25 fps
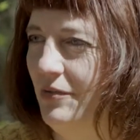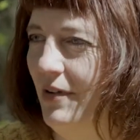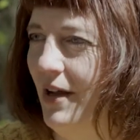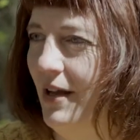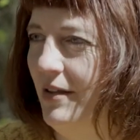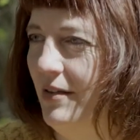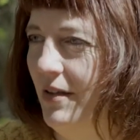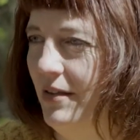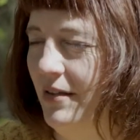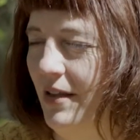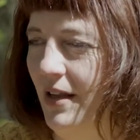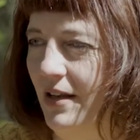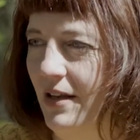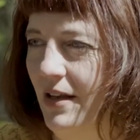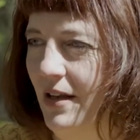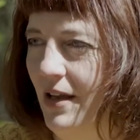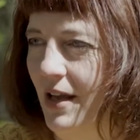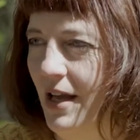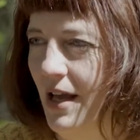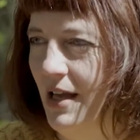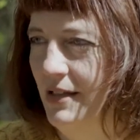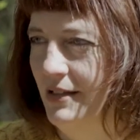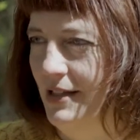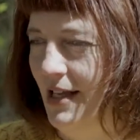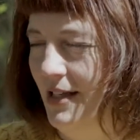rather than
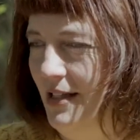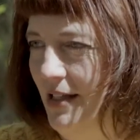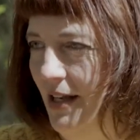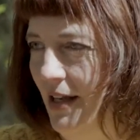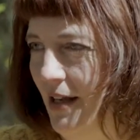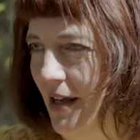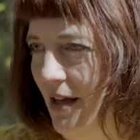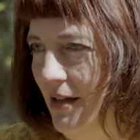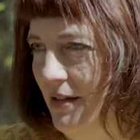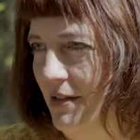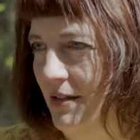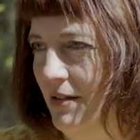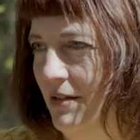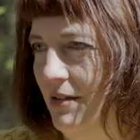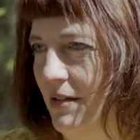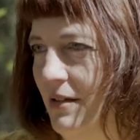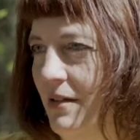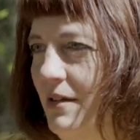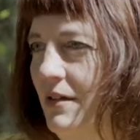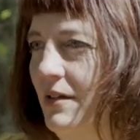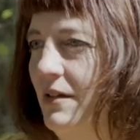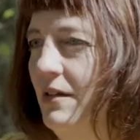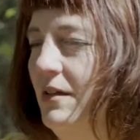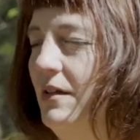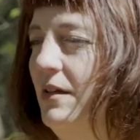setting us
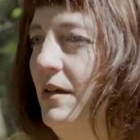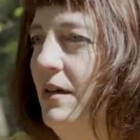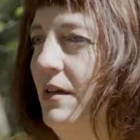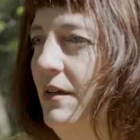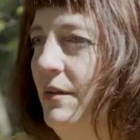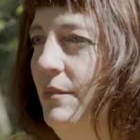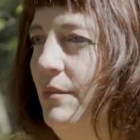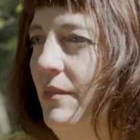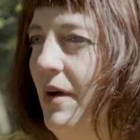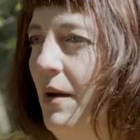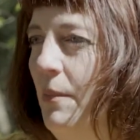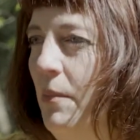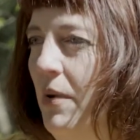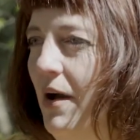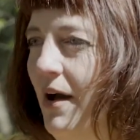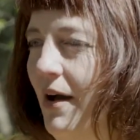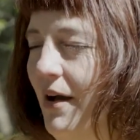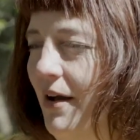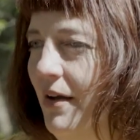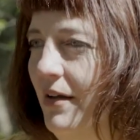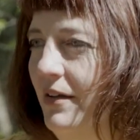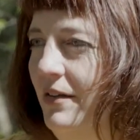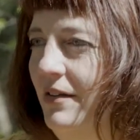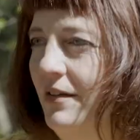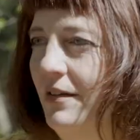
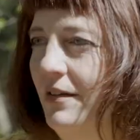apart.